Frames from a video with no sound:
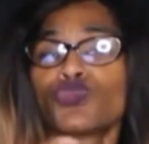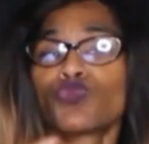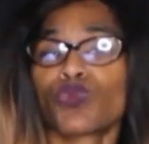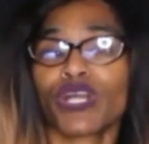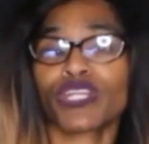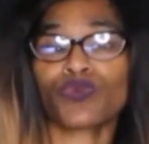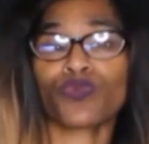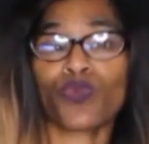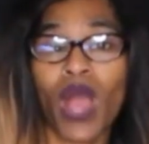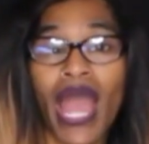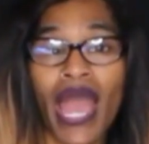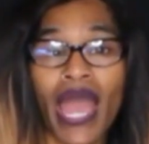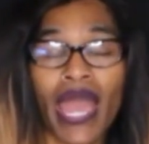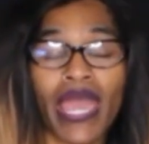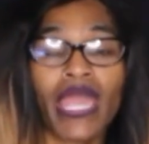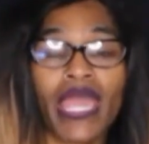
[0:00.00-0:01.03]
you wonder
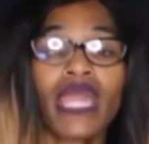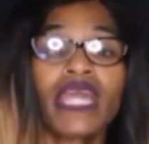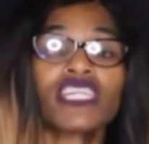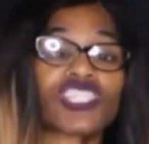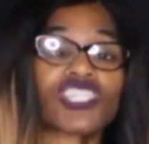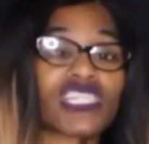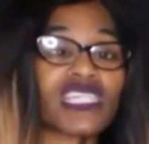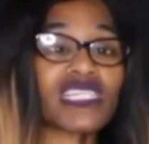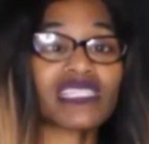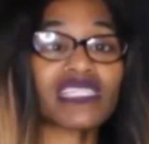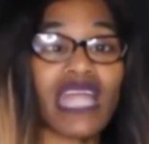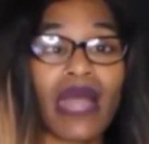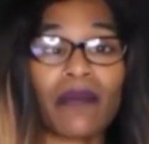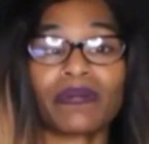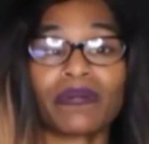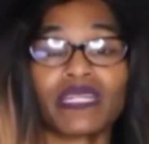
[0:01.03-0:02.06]
why she's
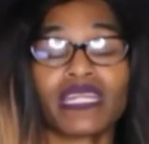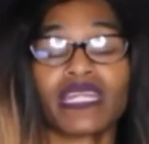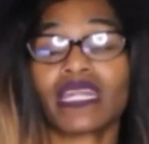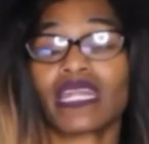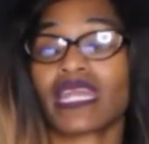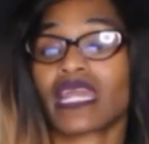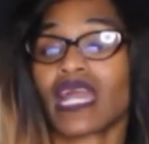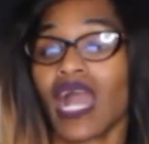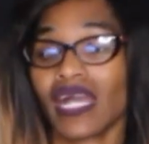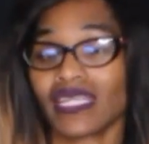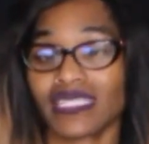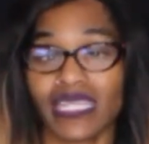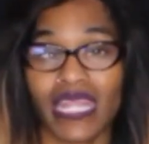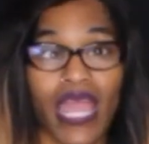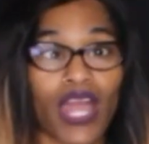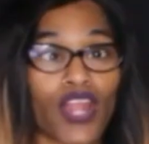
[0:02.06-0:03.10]
not putting any
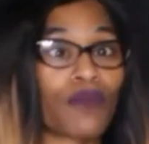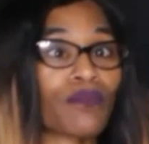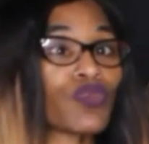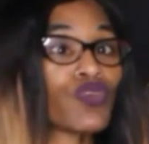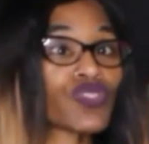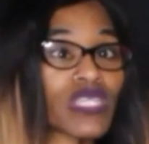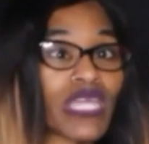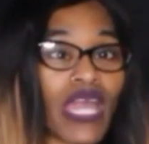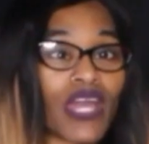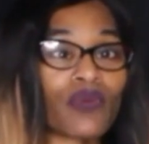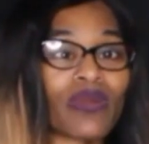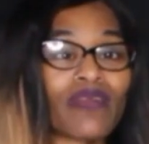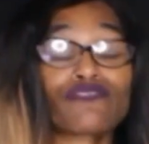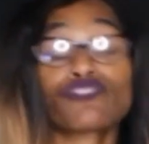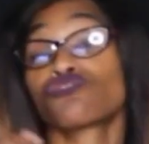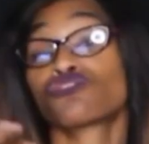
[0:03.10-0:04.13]
content out or music out,
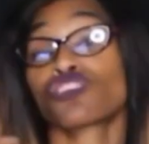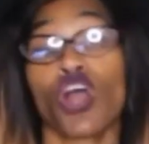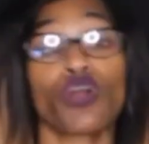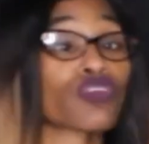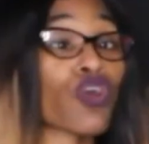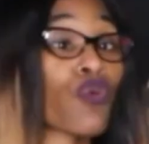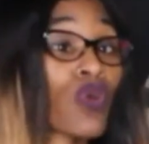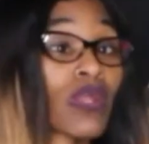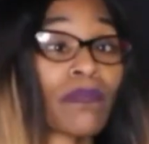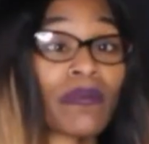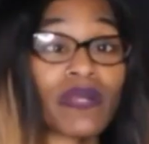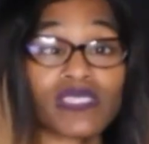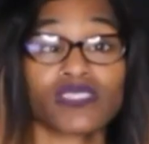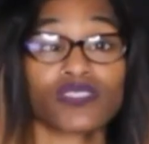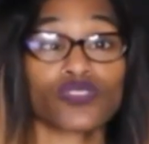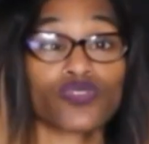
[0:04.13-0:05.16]
or if you don't know what a
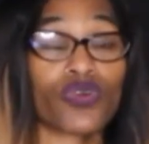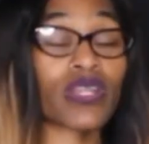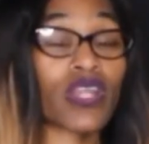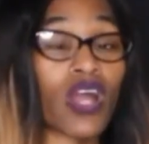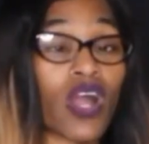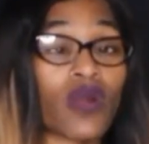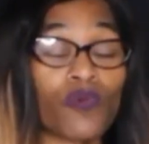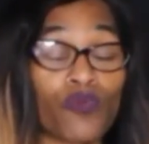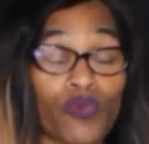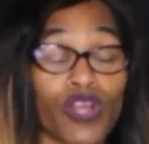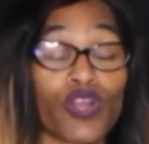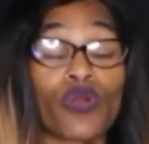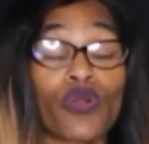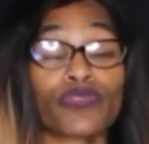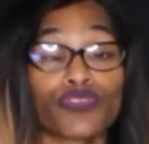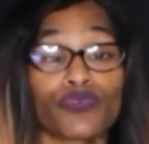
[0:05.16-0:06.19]
person is going on,
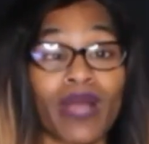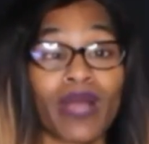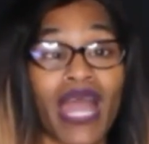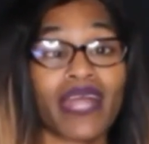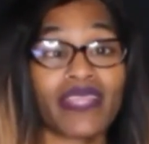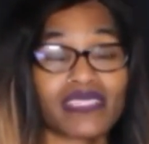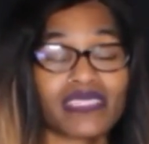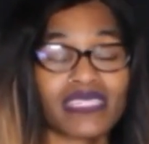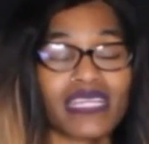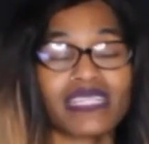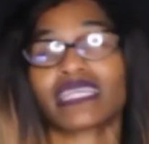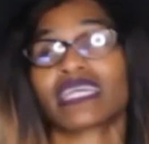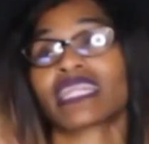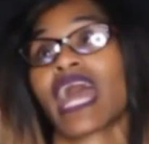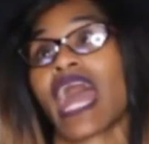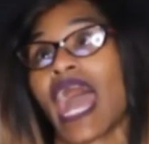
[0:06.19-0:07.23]
what going through behind the
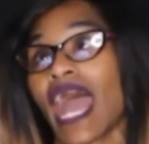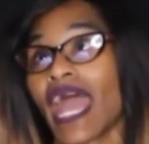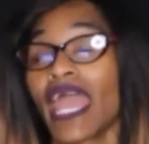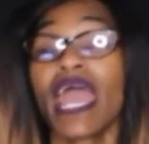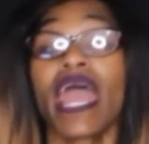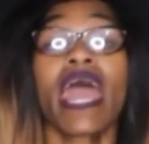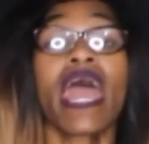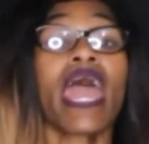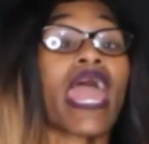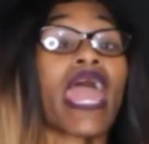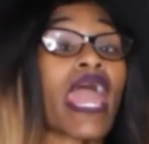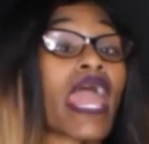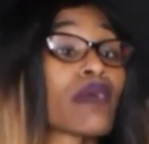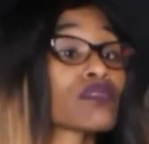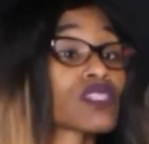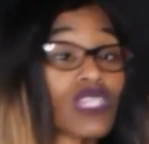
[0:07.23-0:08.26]
scenes, and I
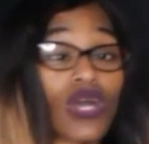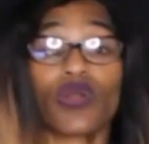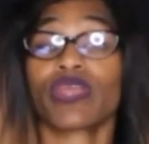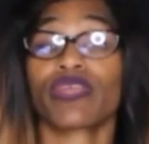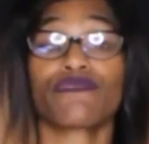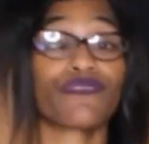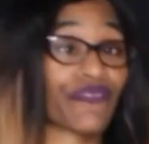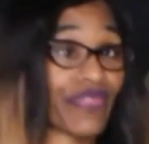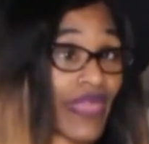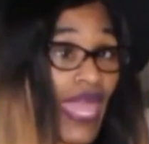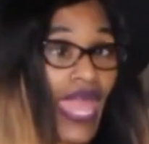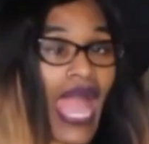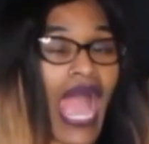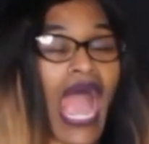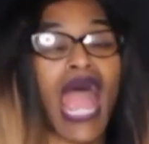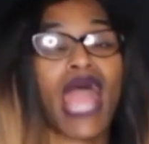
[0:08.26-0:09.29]
am so here for
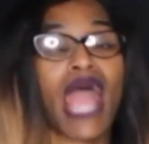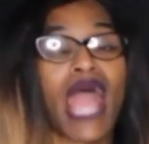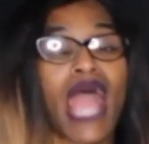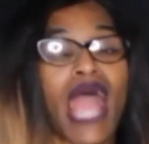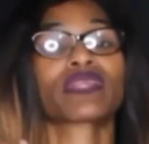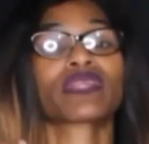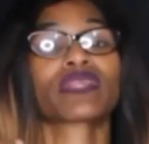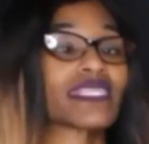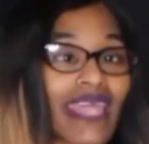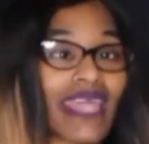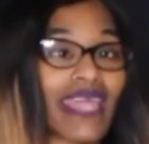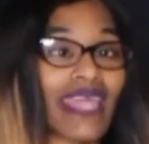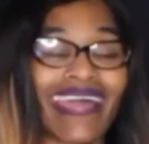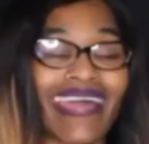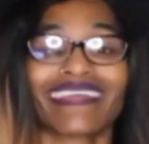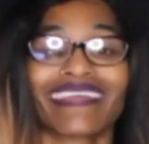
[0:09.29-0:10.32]
that. I relate to
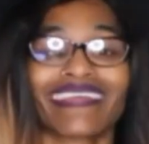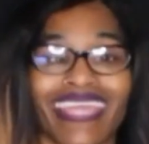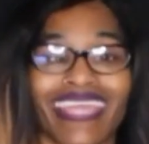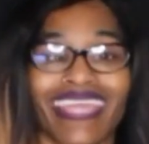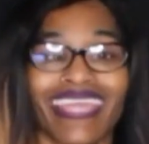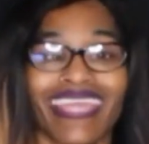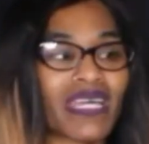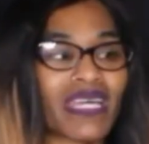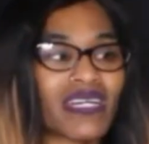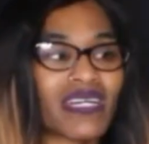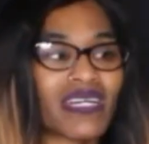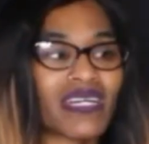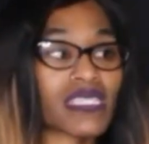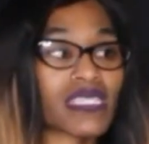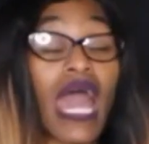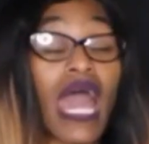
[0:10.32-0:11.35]
that again,
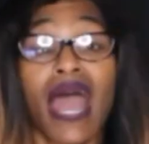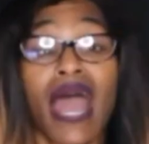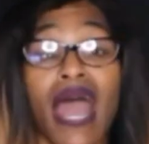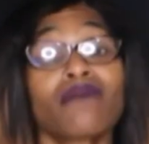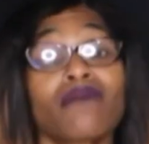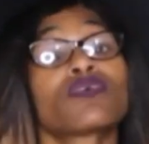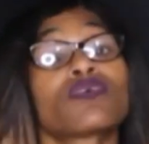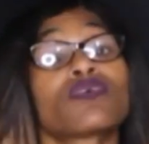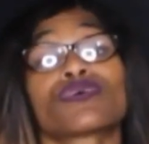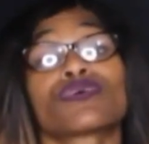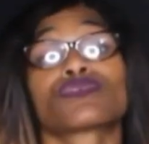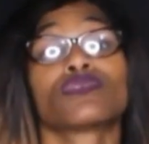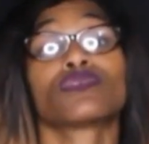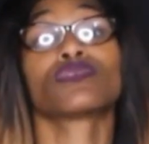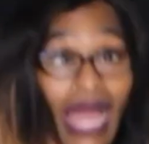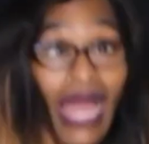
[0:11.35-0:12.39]
because I'm going
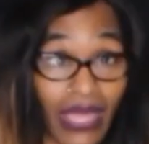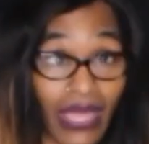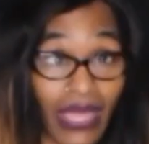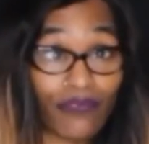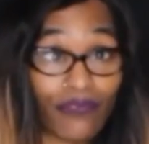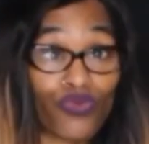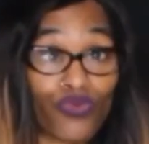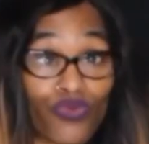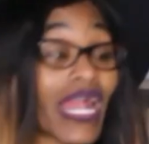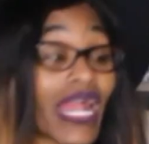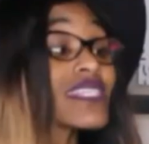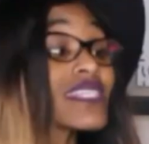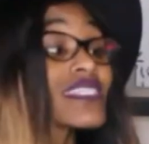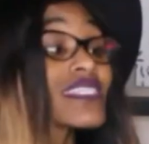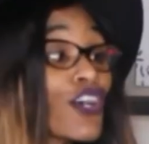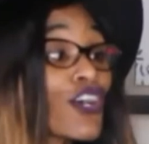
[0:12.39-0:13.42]
through life. When
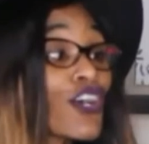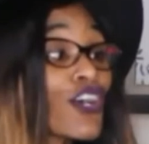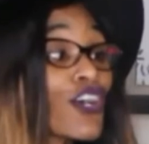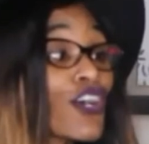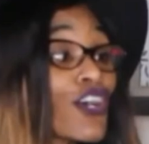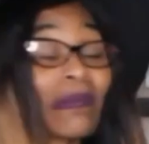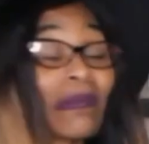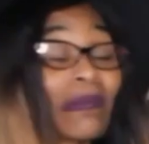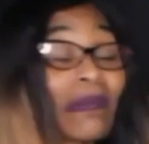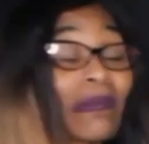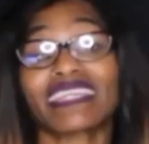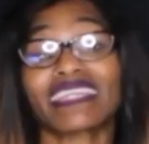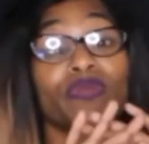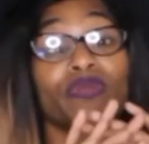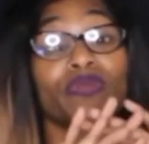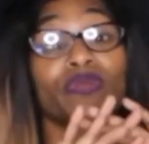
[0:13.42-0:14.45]
I tell you about, I
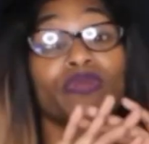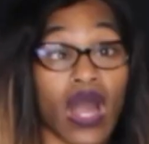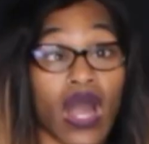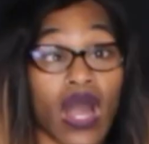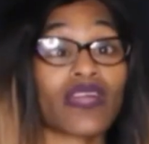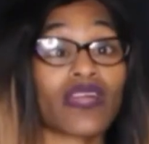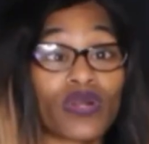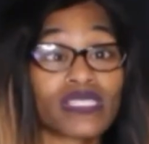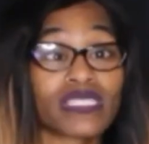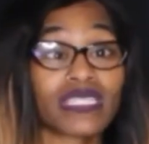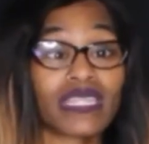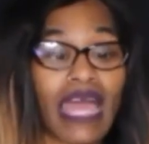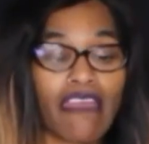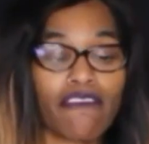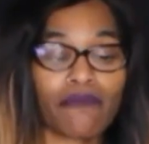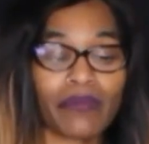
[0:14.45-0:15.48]
think we all are going through
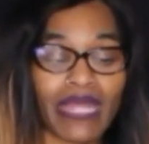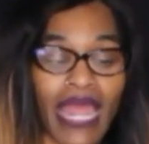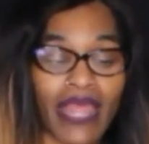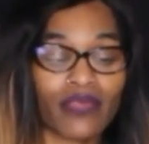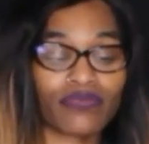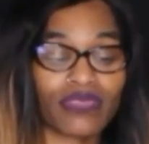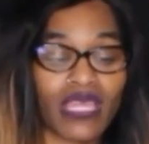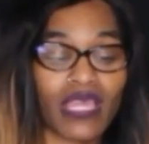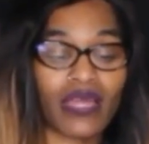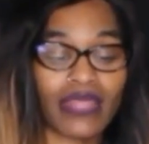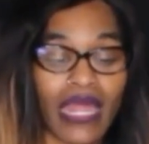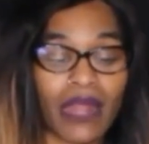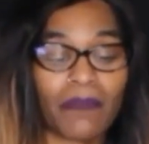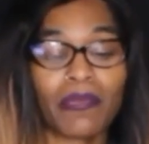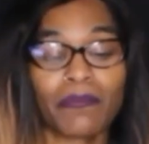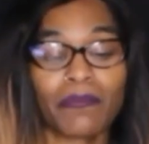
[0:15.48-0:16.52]
life, but I don't think a
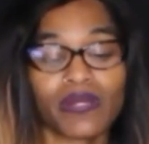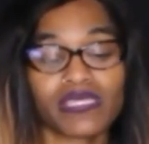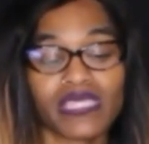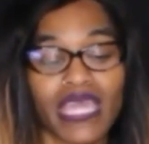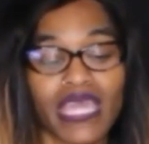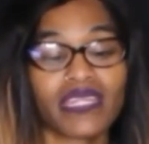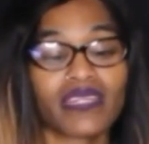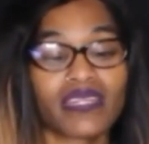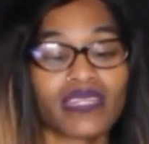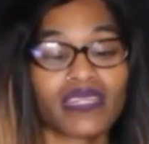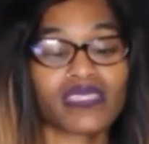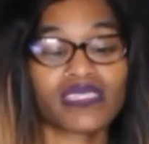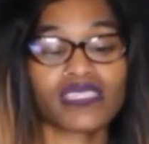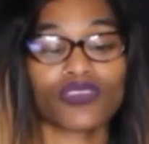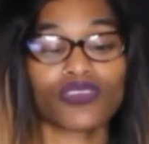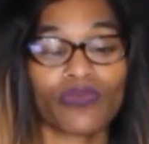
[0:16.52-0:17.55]
lot of people are taking under
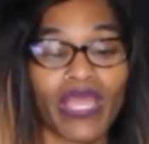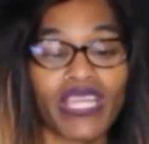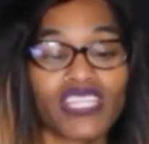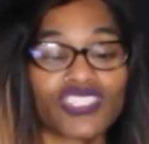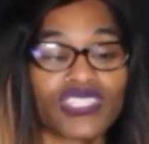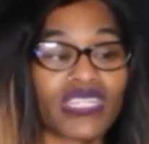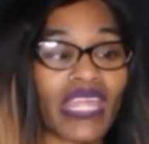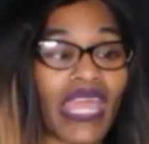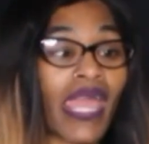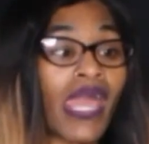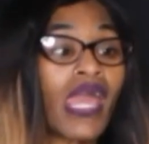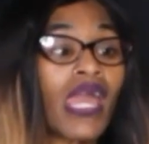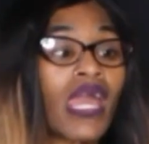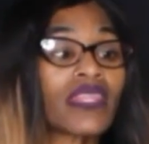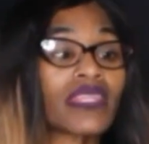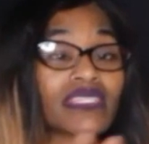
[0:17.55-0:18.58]
consideration that
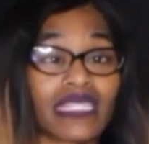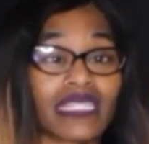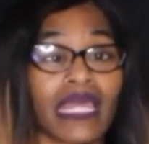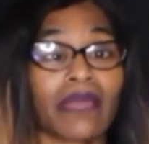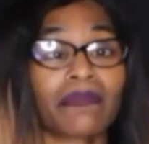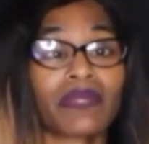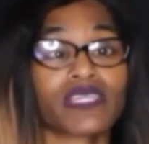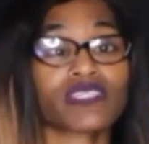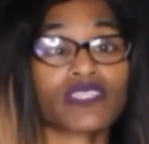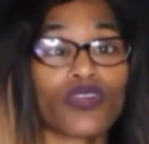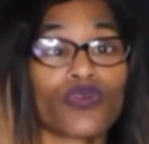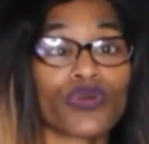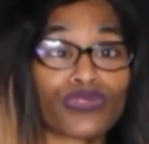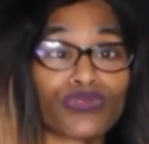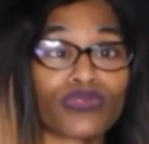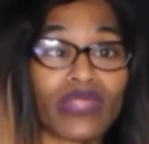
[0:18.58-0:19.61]
the celebrities are
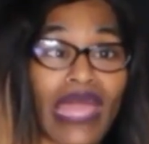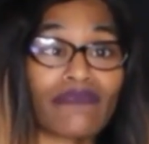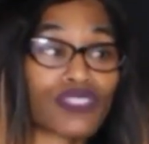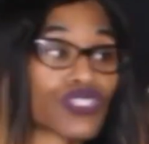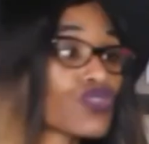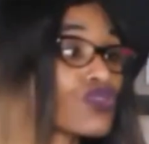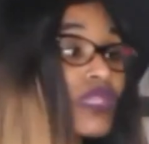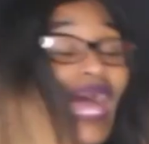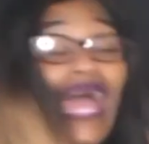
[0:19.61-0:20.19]
going through life too.